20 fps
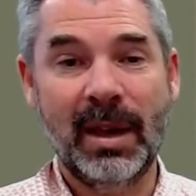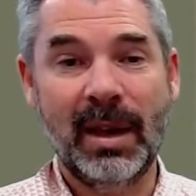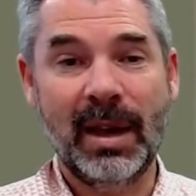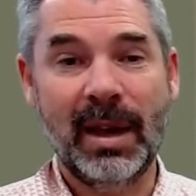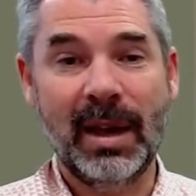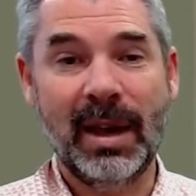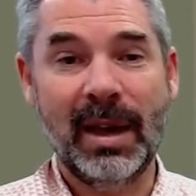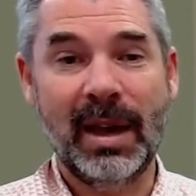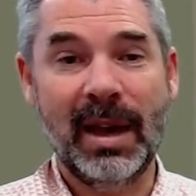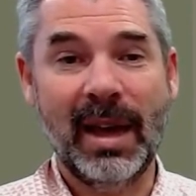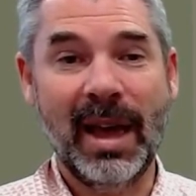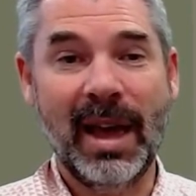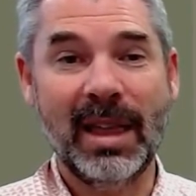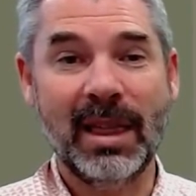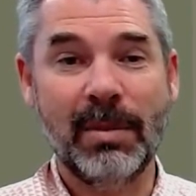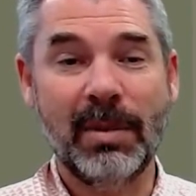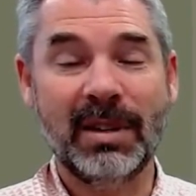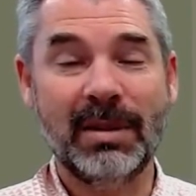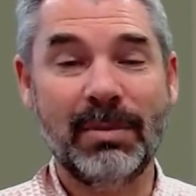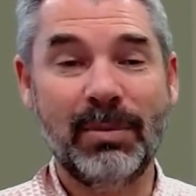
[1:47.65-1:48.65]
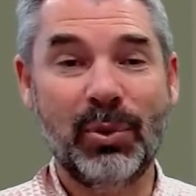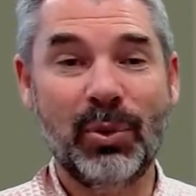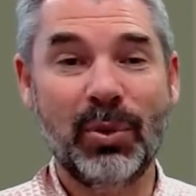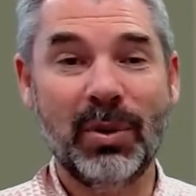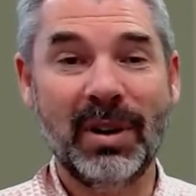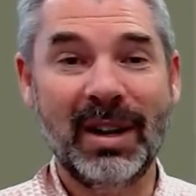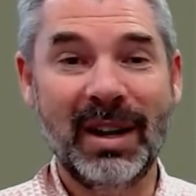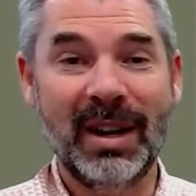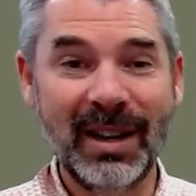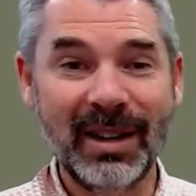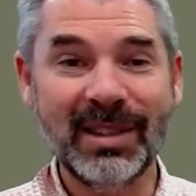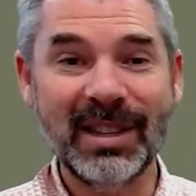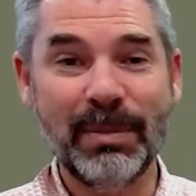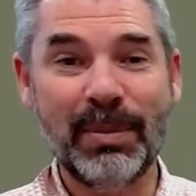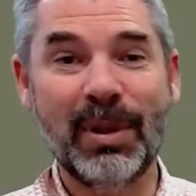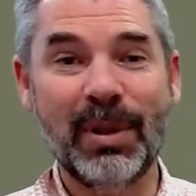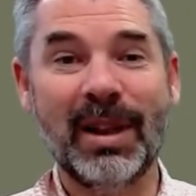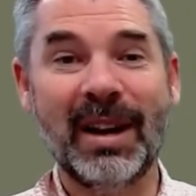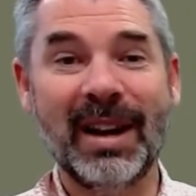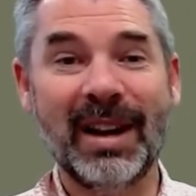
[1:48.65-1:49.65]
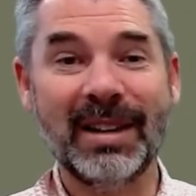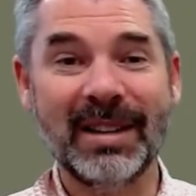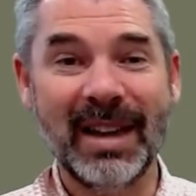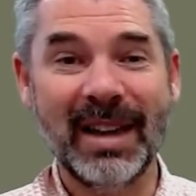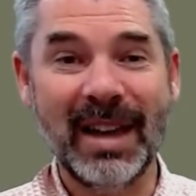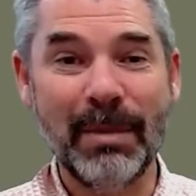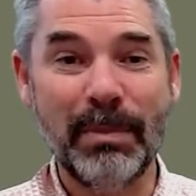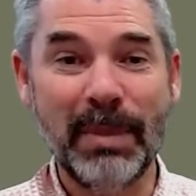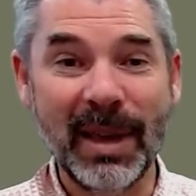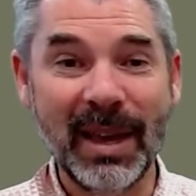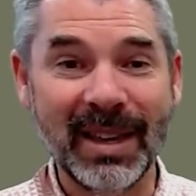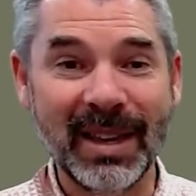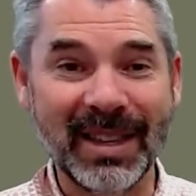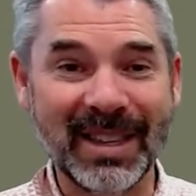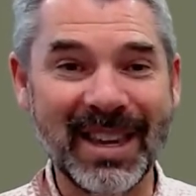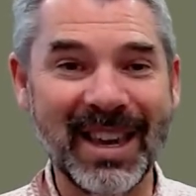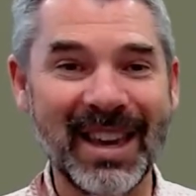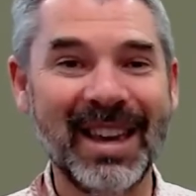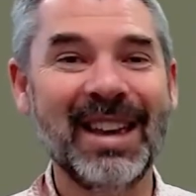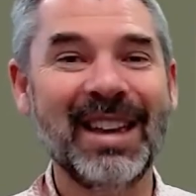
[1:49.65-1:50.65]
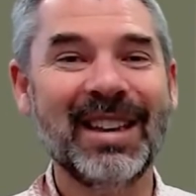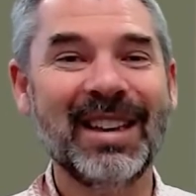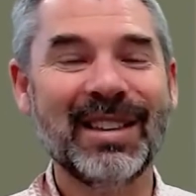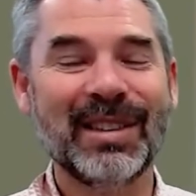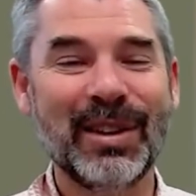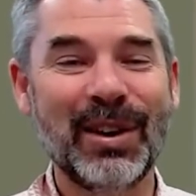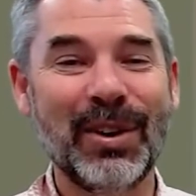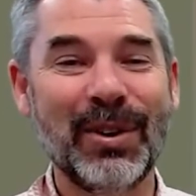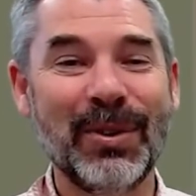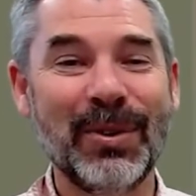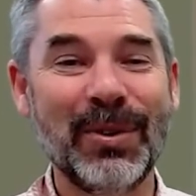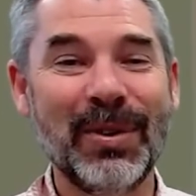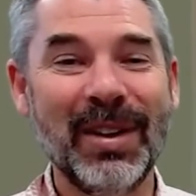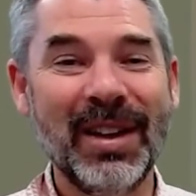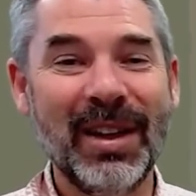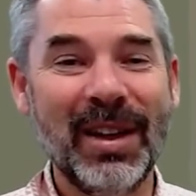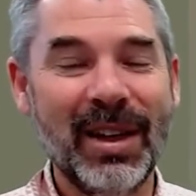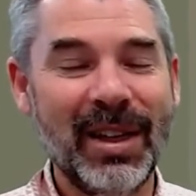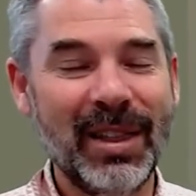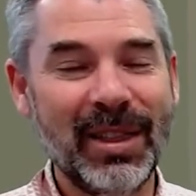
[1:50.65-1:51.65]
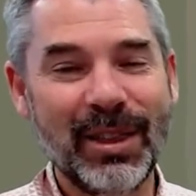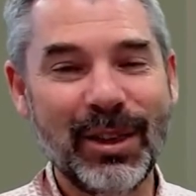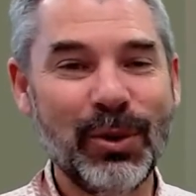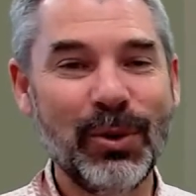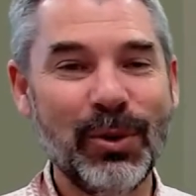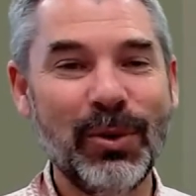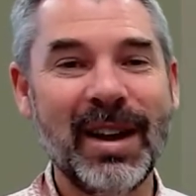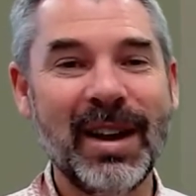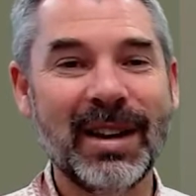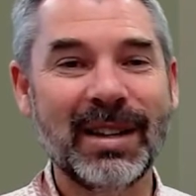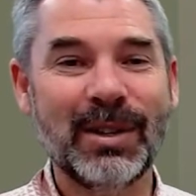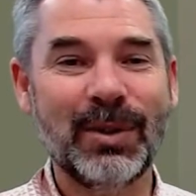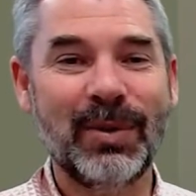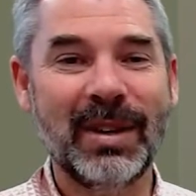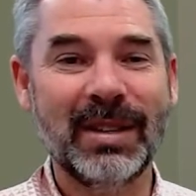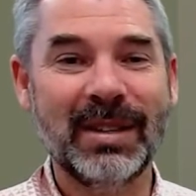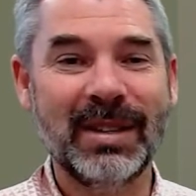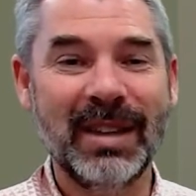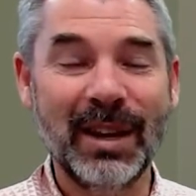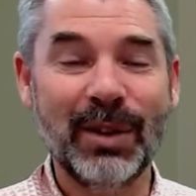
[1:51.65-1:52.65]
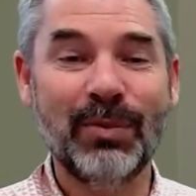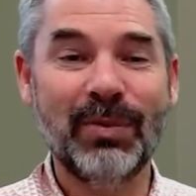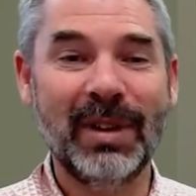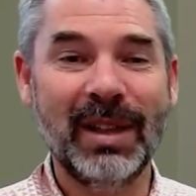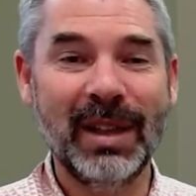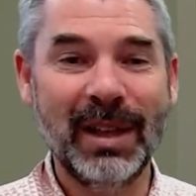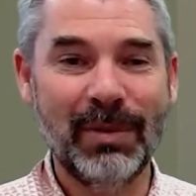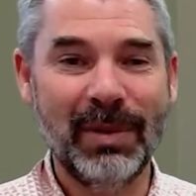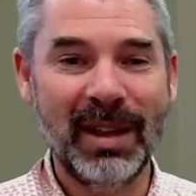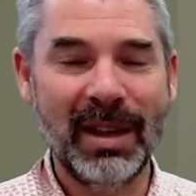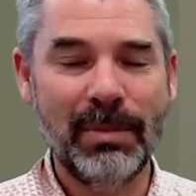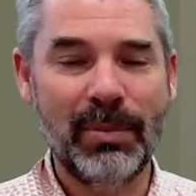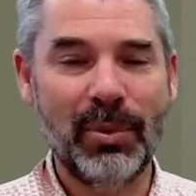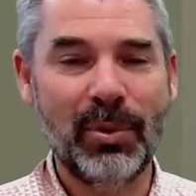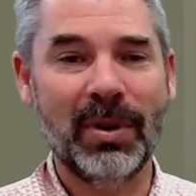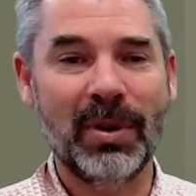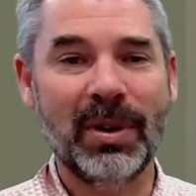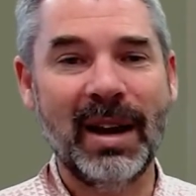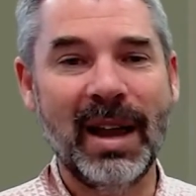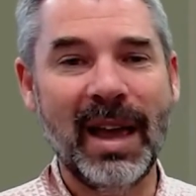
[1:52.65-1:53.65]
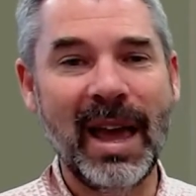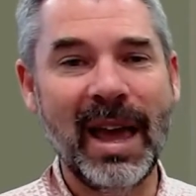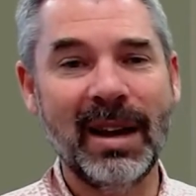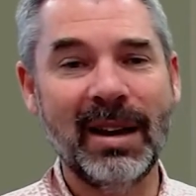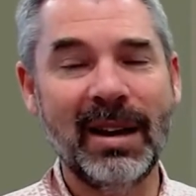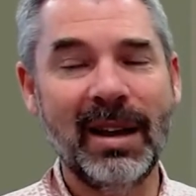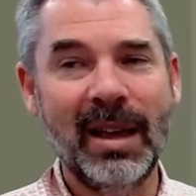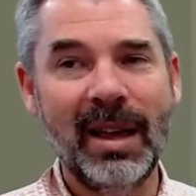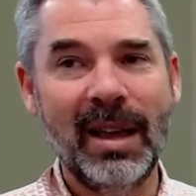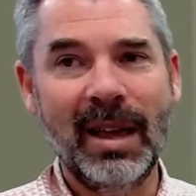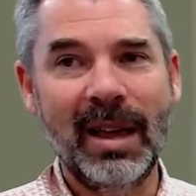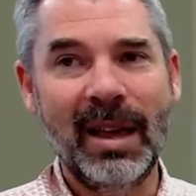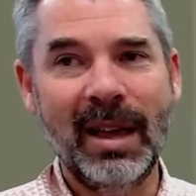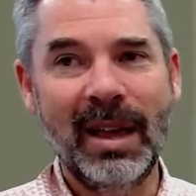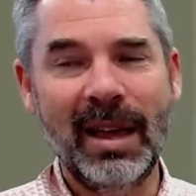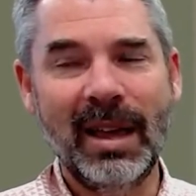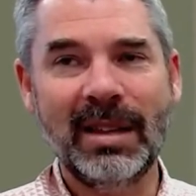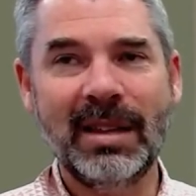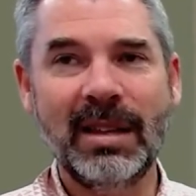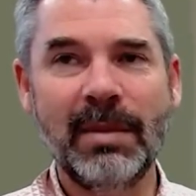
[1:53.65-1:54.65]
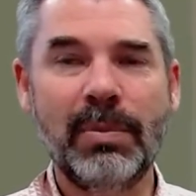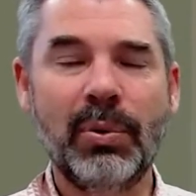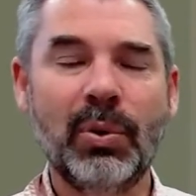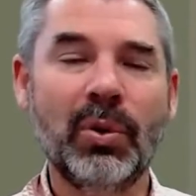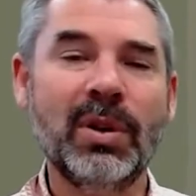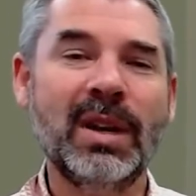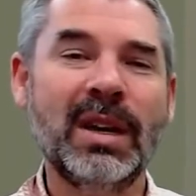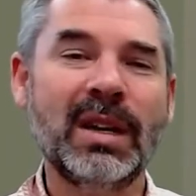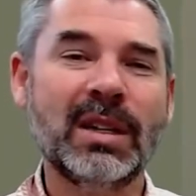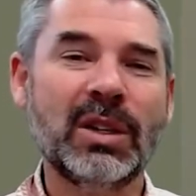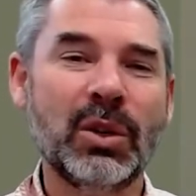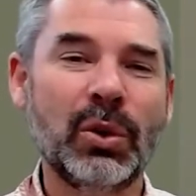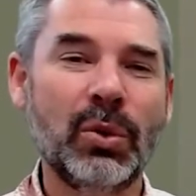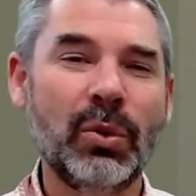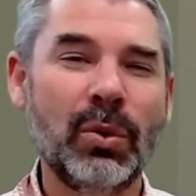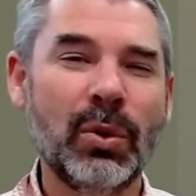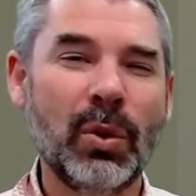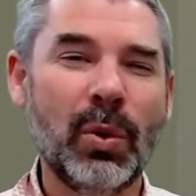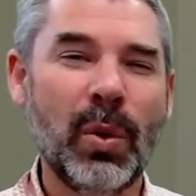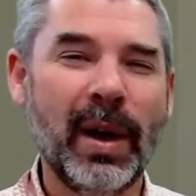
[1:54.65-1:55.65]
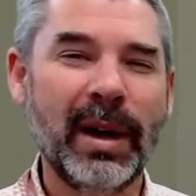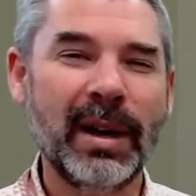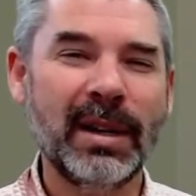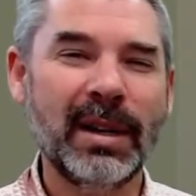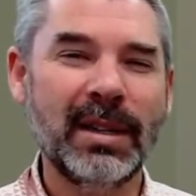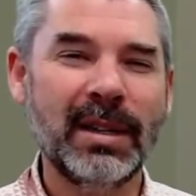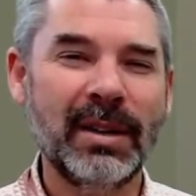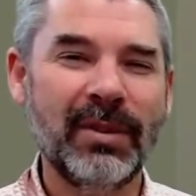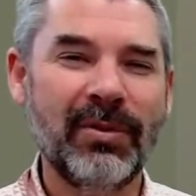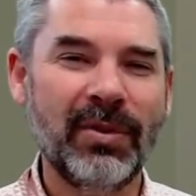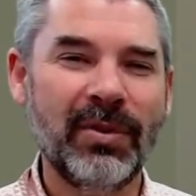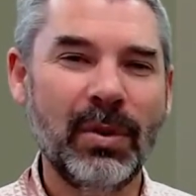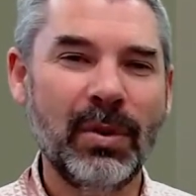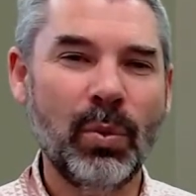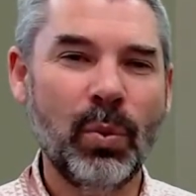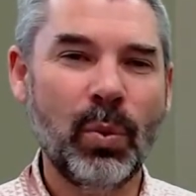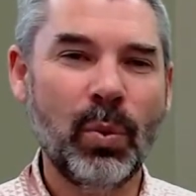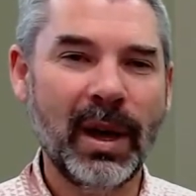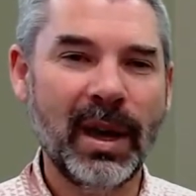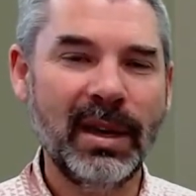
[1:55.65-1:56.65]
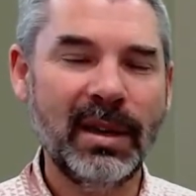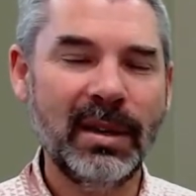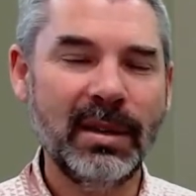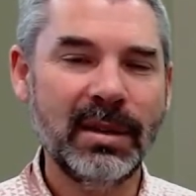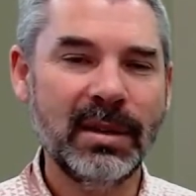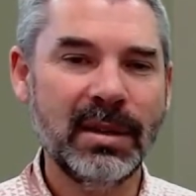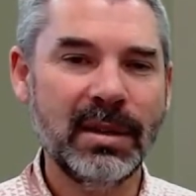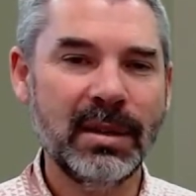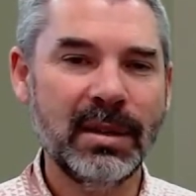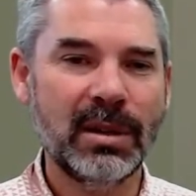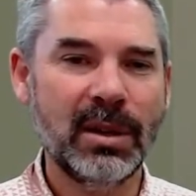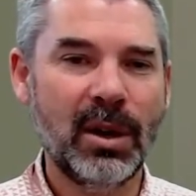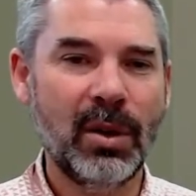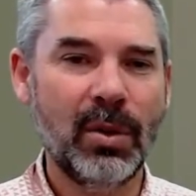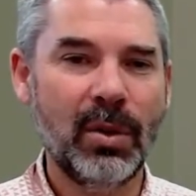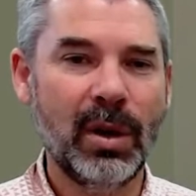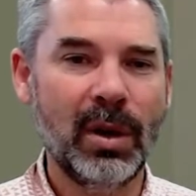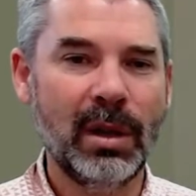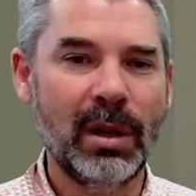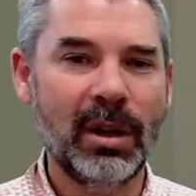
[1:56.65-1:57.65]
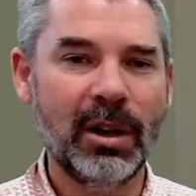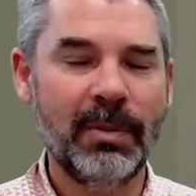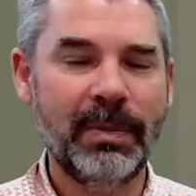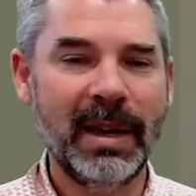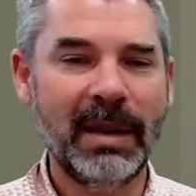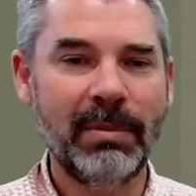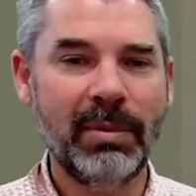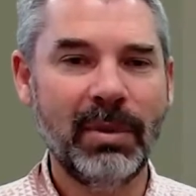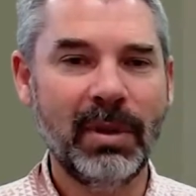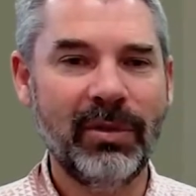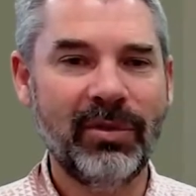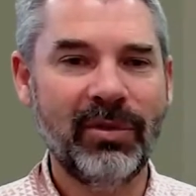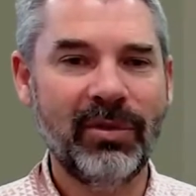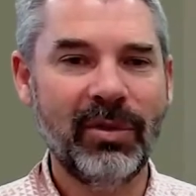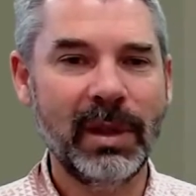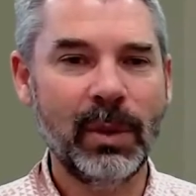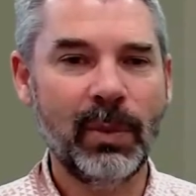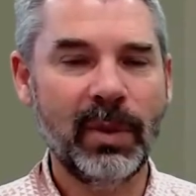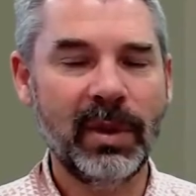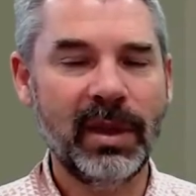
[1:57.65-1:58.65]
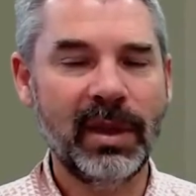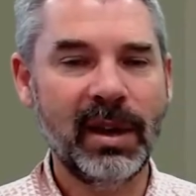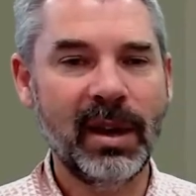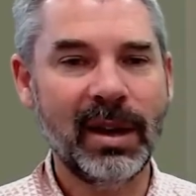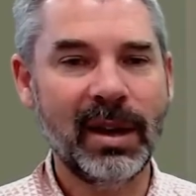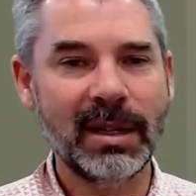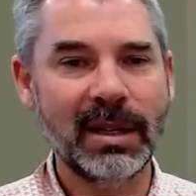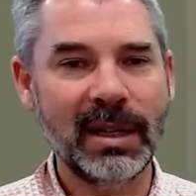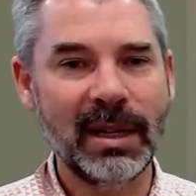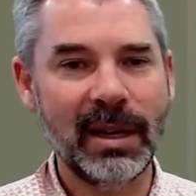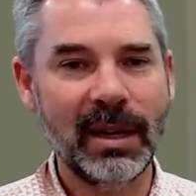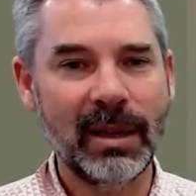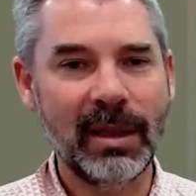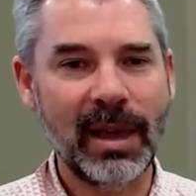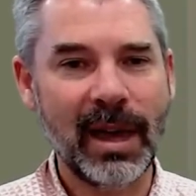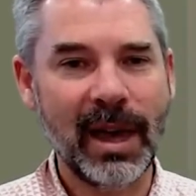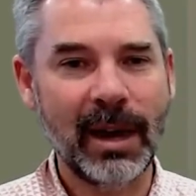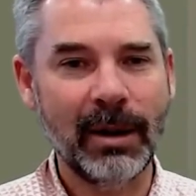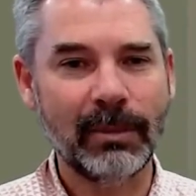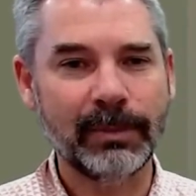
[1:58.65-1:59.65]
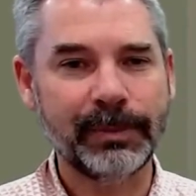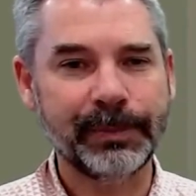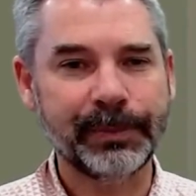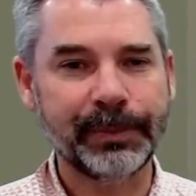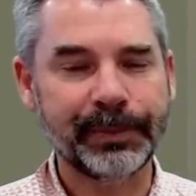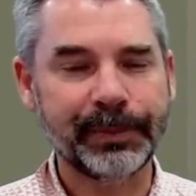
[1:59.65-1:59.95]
And the most important insect pollinators are bees. So the short answer is it's really, really important. And it's important in two quite different ways. So a lot of people are familiar with the idea that,